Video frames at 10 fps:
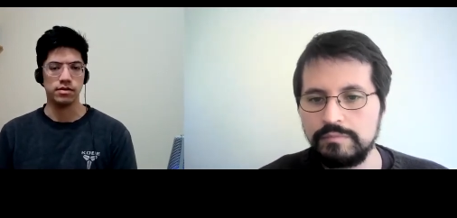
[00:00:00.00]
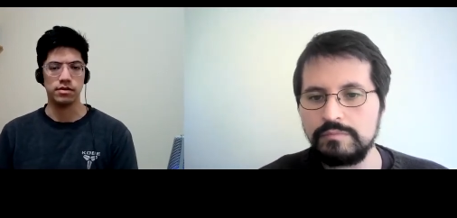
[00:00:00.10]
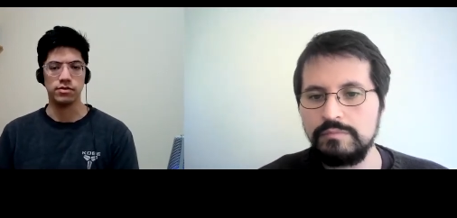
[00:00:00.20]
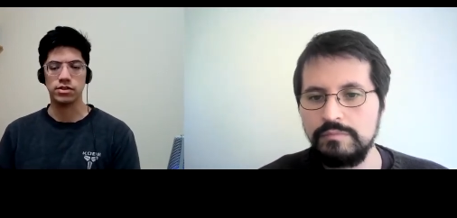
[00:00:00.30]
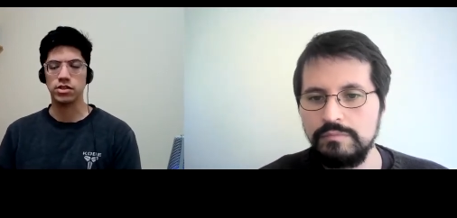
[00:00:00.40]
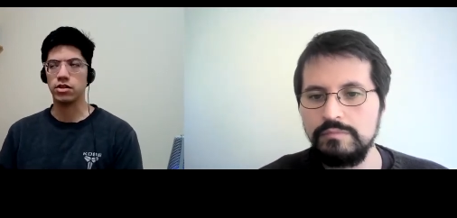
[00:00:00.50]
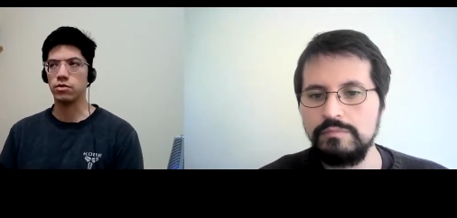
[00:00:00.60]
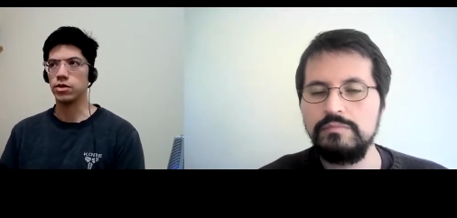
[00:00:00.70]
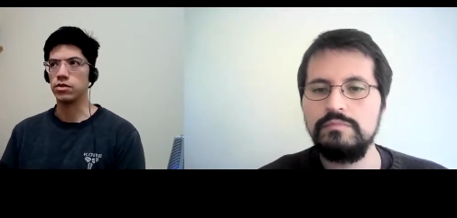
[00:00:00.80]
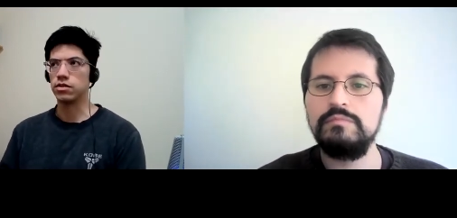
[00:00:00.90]
Speaker 1: of the external
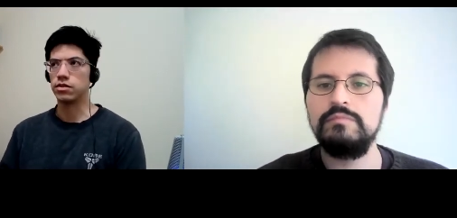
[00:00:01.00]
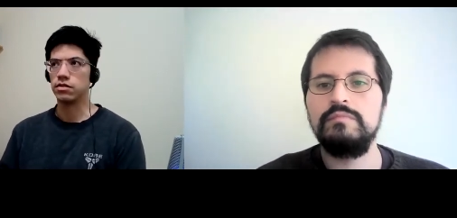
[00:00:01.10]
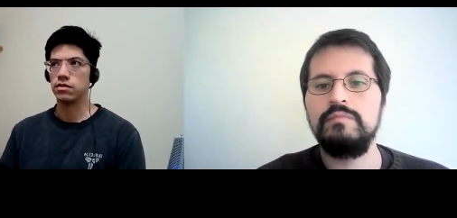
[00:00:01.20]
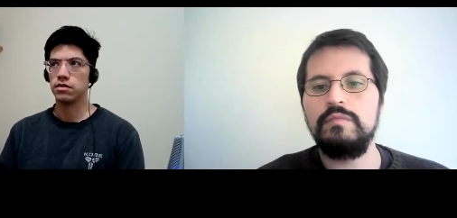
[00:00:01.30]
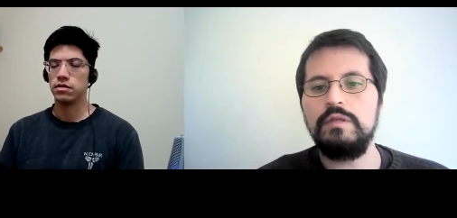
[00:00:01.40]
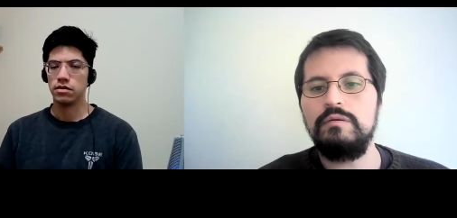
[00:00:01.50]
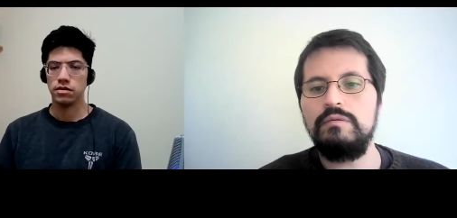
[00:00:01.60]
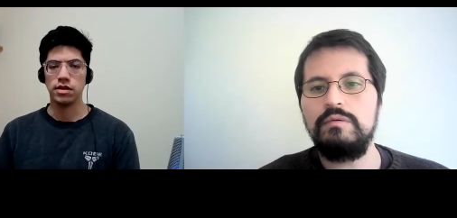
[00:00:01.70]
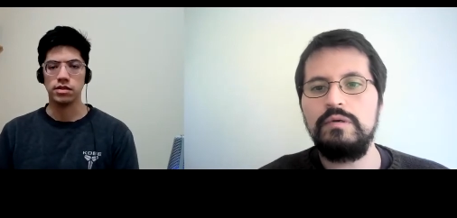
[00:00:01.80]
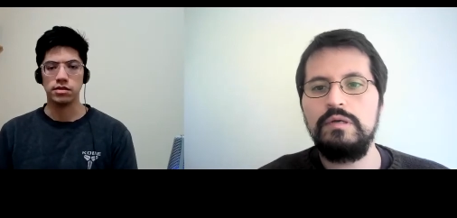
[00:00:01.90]
world.
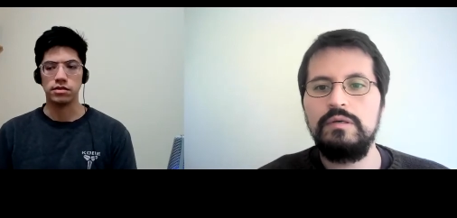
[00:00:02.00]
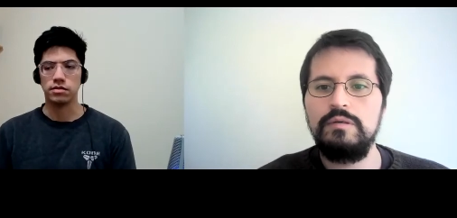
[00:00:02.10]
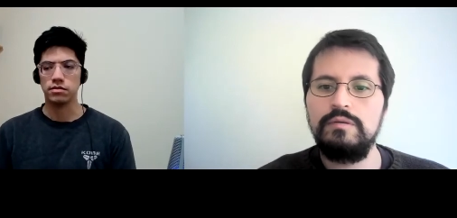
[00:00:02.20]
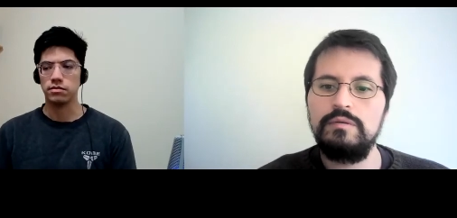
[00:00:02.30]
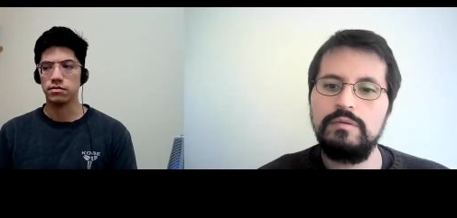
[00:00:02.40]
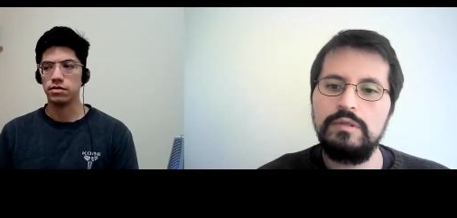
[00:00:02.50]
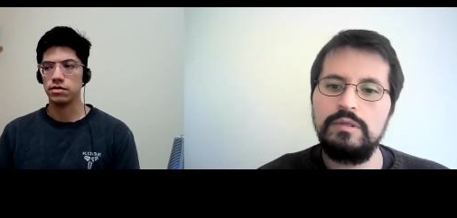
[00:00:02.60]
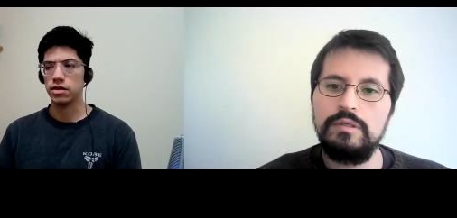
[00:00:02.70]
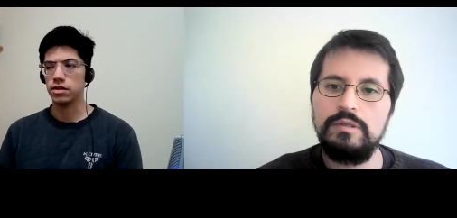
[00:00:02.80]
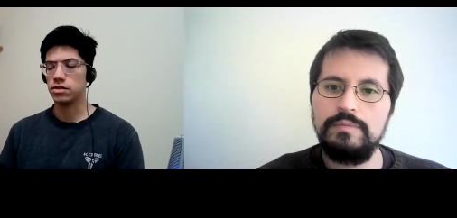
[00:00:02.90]
Yes, yes, yes,
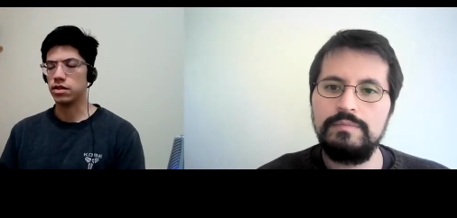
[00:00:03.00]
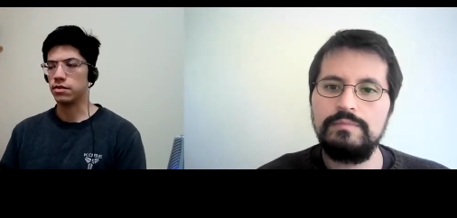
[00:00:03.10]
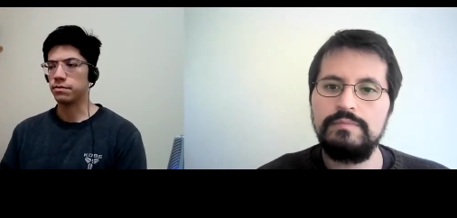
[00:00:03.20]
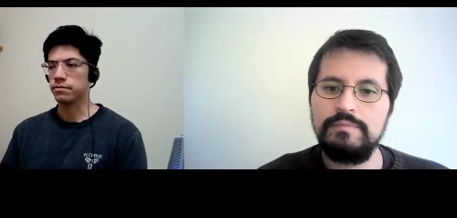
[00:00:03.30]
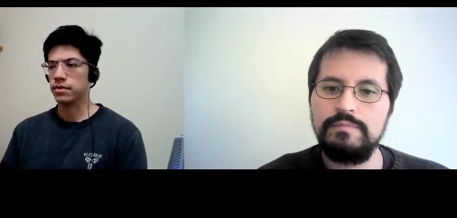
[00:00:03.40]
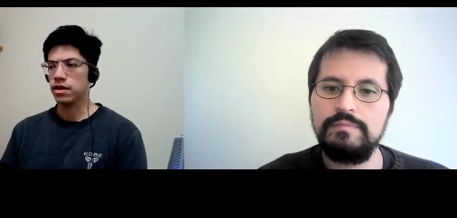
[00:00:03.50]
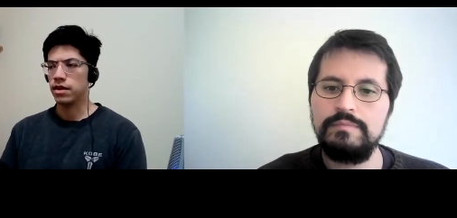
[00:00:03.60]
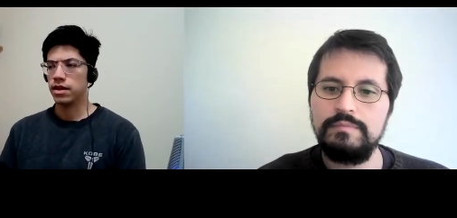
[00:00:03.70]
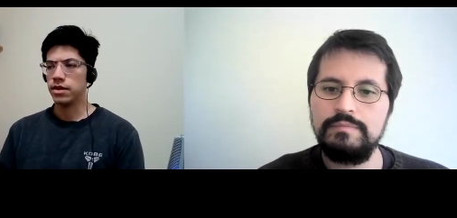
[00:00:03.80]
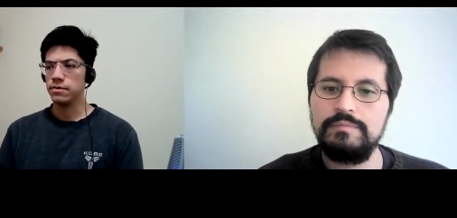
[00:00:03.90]
I understand.
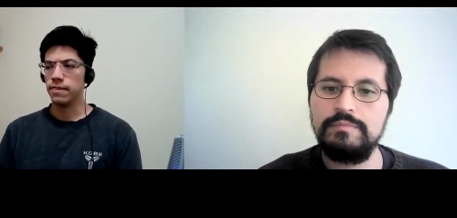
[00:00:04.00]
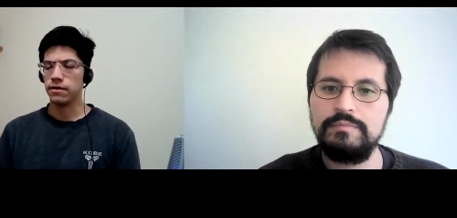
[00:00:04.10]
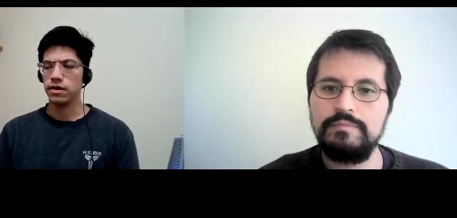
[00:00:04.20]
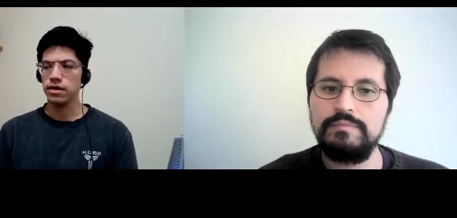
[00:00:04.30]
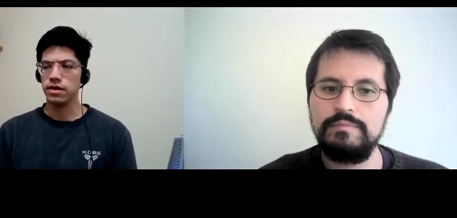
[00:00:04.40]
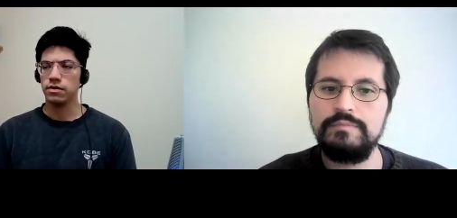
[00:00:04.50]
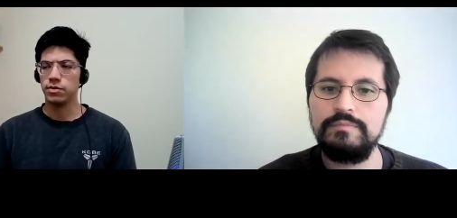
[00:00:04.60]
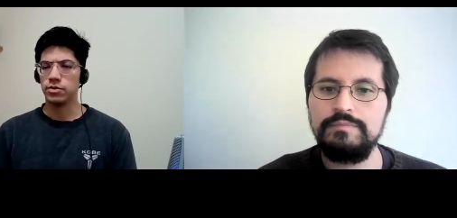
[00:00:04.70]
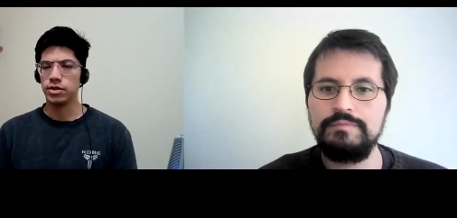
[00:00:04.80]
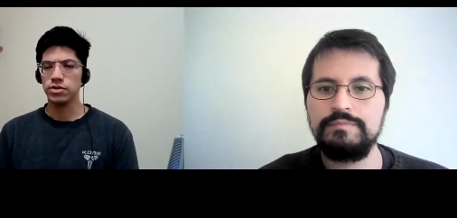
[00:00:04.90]
Now, okay, uh,
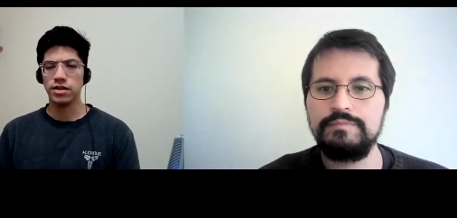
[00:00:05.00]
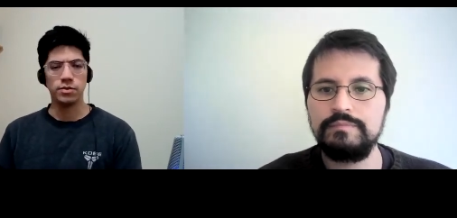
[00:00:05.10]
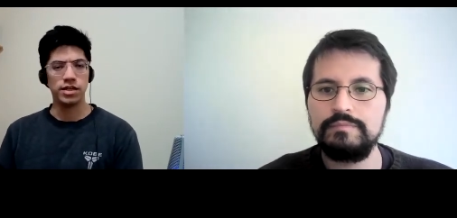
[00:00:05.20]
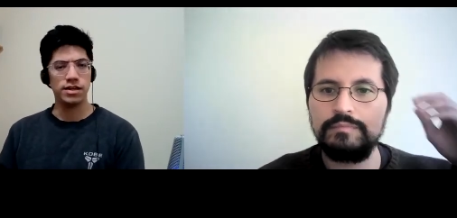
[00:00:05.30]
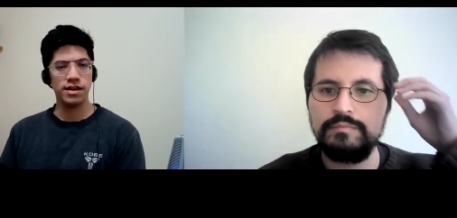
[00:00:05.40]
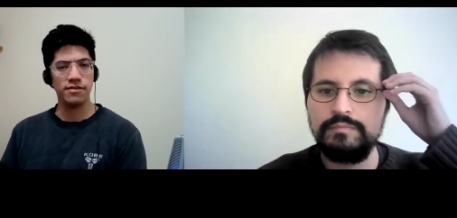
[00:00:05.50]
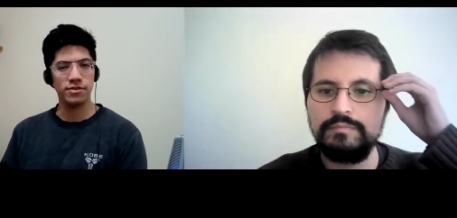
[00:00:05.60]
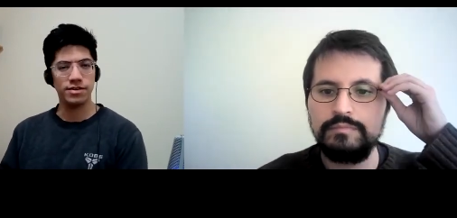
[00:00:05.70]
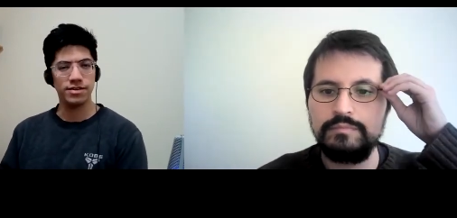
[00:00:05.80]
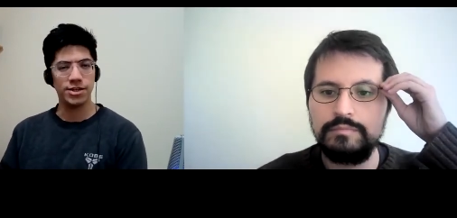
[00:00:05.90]
one question that we didn't have
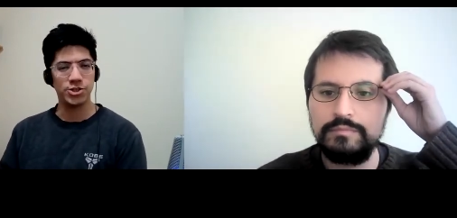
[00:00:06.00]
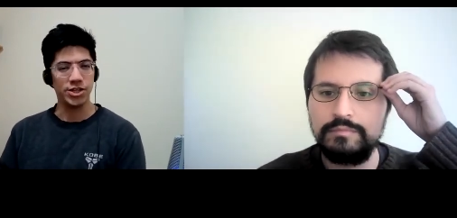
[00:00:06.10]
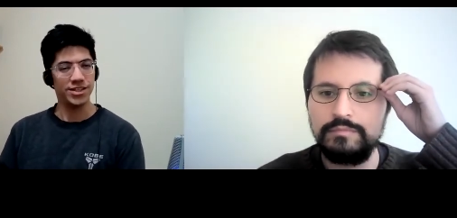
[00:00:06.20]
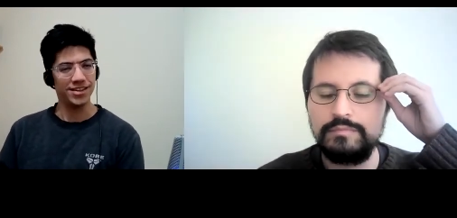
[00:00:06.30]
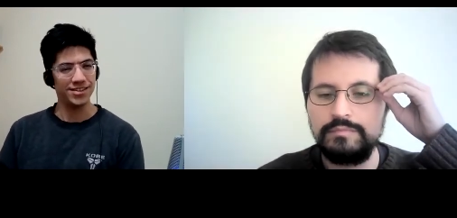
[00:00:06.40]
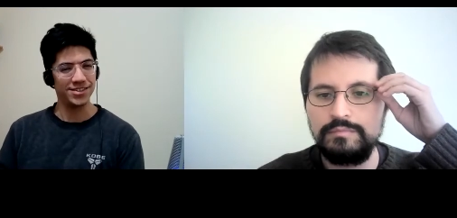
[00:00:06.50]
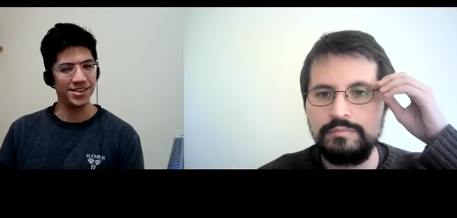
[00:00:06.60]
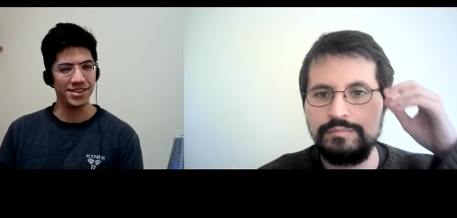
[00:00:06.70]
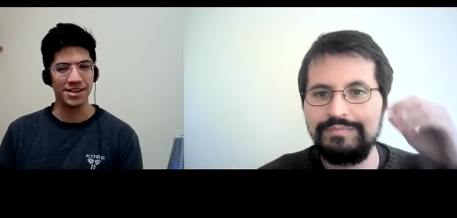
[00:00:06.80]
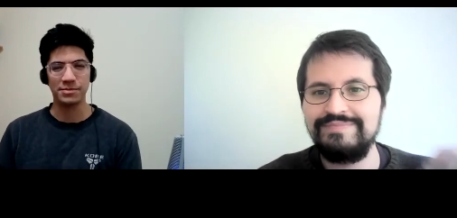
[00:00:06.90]
in, in agenda, let's say
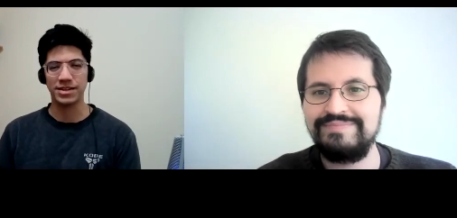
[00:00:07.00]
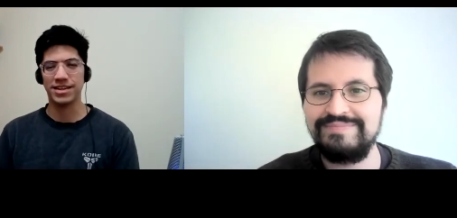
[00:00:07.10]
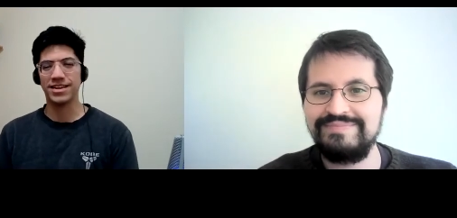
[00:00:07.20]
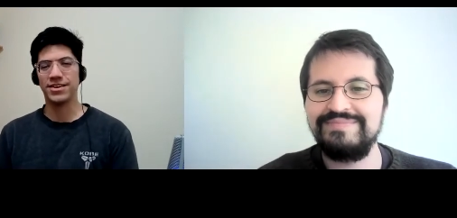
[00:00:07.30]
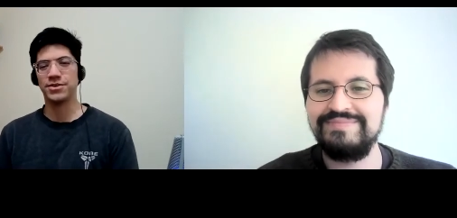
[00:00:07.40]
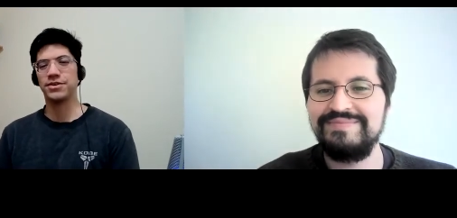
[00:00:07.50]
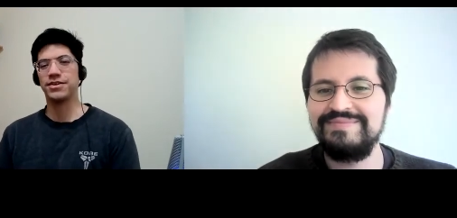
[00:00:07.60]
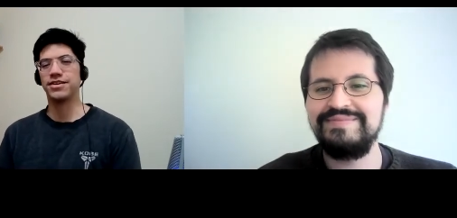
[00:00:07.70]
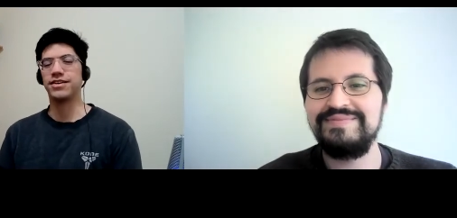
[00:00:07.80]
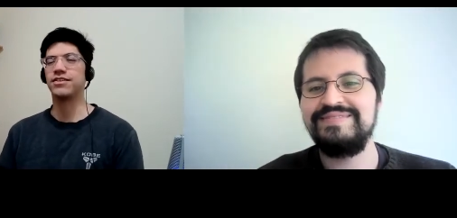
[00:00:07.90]
that, but now
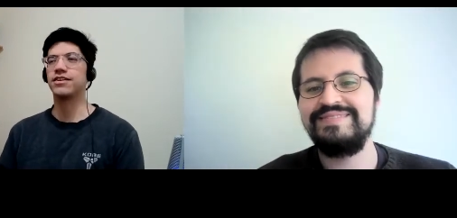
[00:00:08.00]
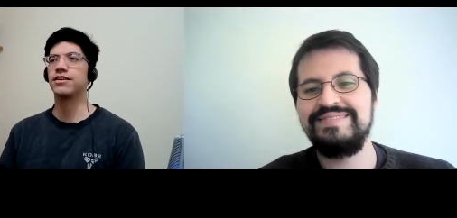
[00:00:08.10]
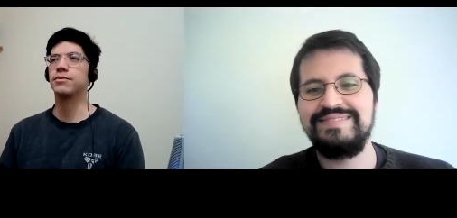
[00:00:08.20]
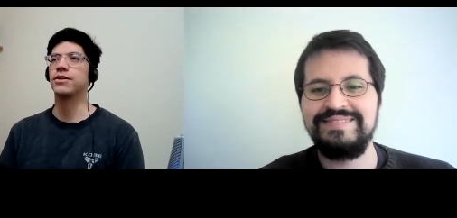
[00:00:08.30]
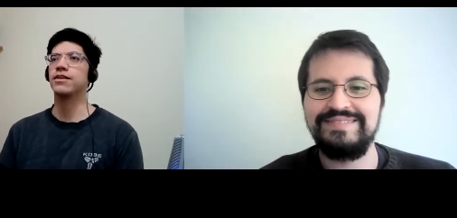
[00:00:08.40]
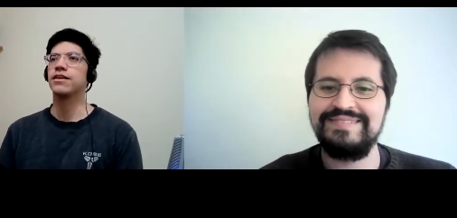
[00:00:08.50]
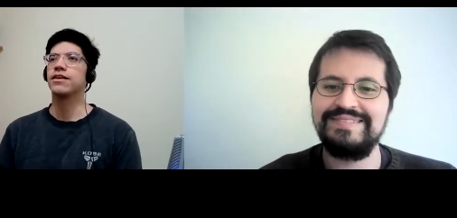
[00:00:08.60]
I think about it.